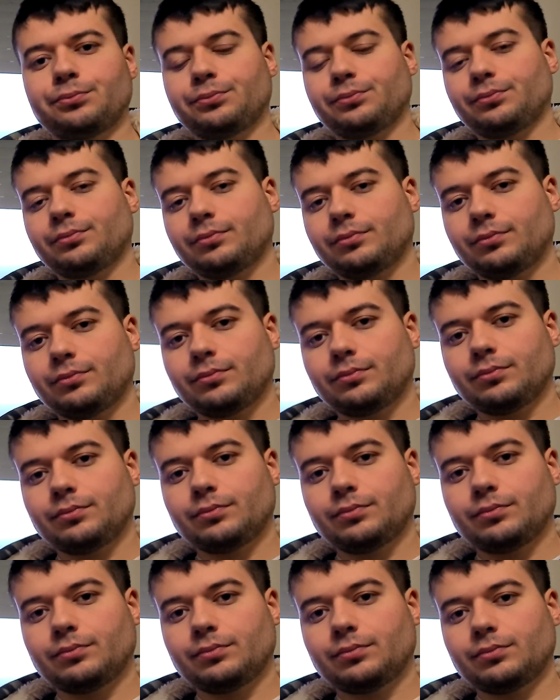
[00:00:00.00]

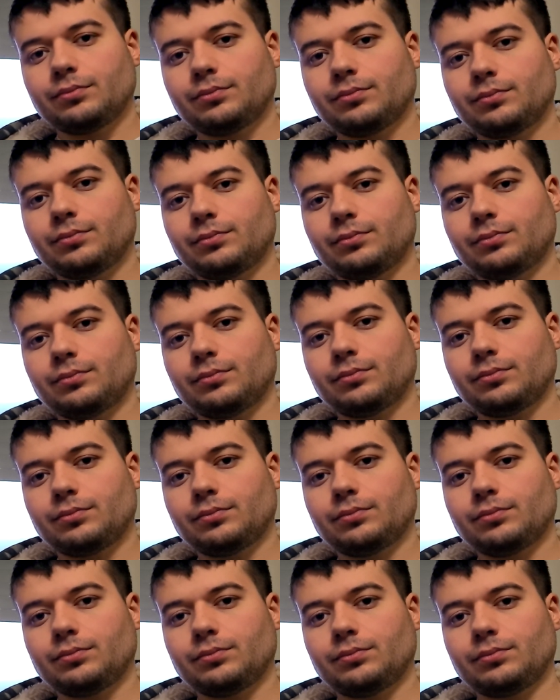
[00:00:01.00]

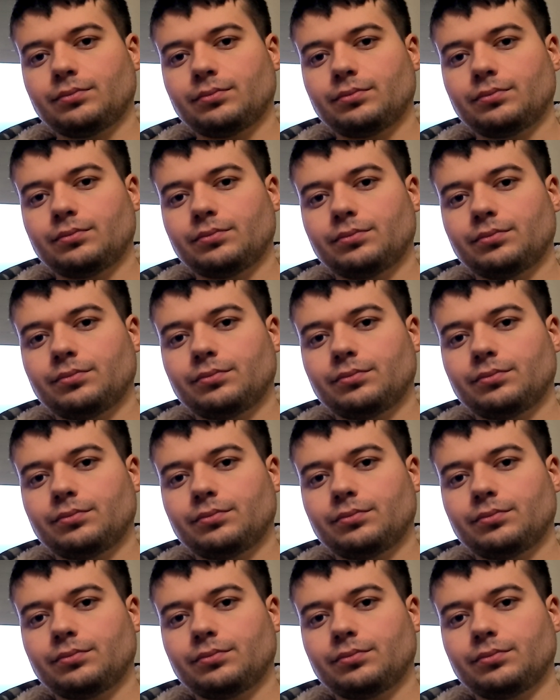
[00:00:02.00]
Nothing is said.